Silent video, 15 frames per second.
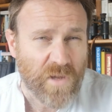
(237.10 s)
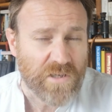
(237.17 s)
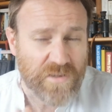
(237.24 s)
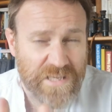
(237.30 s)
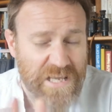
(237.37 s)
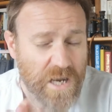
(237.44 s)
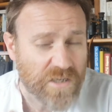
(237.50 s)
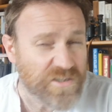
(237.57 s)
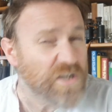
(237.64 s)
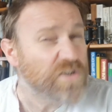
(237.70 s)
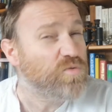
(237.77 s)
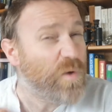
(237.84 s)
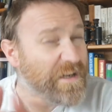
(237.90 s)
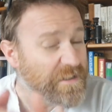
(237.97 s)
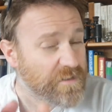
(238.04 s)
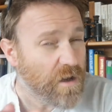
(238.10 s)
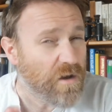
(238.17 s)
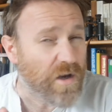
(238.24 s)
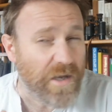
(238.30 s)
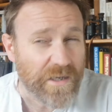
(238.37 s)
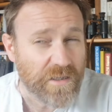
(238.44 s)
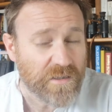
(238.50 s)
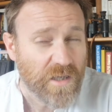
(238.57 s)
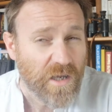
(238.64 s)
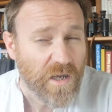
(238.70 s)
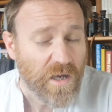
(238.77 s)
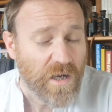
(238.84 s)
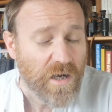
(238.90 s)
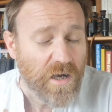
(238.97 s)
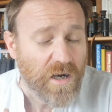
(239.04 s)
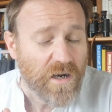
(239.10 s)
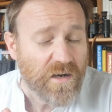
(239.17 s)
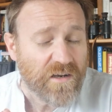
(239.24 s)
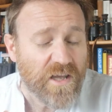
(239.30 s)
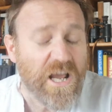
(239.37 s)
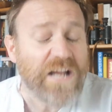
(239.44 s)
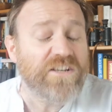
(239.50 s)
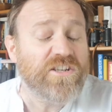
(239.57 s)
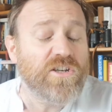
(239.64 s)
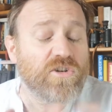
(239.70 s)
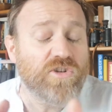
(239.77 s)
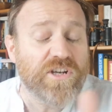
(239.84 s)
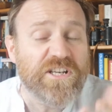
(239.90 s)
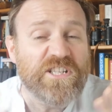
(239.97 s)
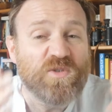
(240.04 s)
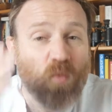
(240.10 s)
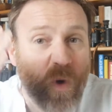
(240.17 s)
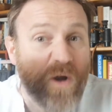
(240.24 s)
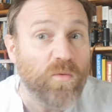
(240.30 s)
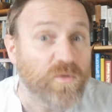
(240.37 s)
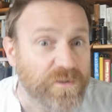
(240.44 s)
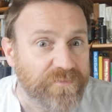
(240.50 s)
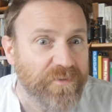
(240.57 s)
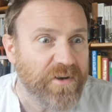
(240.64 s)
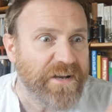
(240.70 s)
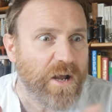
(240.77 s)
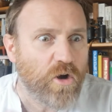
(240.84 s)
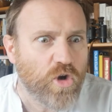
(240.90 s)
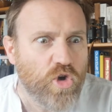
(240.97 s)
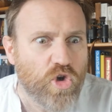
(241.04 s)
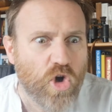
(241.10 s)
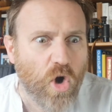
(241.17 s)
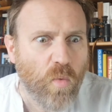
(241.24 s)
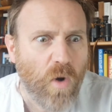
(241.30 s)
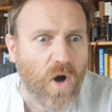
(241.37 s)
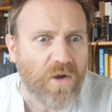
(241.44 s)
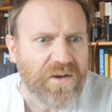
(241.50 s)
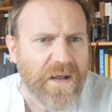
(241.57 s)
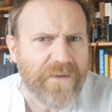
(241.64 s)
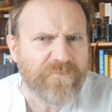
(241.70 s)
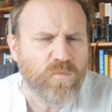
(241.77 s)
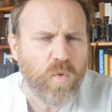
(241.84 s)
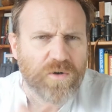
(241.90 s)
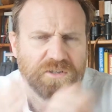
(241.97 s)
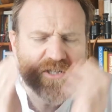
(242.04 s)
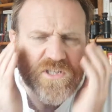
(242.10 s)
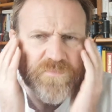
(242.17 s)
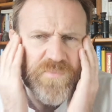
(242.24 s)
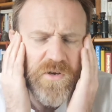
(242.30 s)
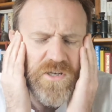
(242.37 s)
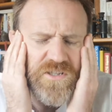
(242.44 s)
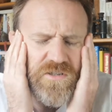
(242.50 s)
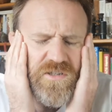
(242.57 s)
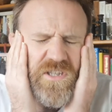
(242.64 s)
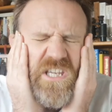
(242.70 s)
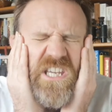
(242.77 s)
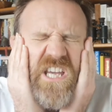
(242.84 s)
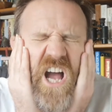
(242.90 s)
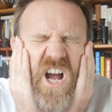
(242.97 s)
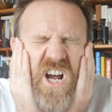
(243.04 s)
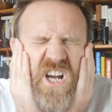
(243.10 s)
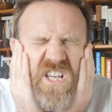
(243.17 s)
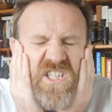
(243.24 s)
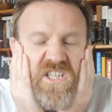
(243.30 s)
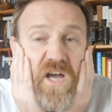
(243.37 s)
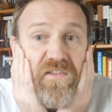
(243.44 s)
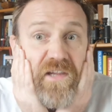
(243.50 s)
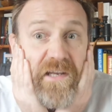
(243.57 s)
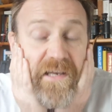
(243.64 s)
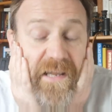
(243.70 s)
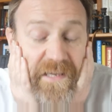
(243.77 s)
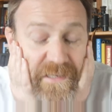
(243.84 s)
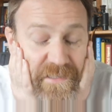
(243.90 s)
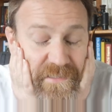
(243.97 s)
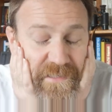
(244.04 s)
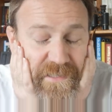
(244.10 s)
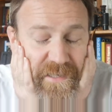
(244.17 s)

So the younger sons, when he died, they had to look at his will to find out who got what. And what a surprise, because the younger son, the lazy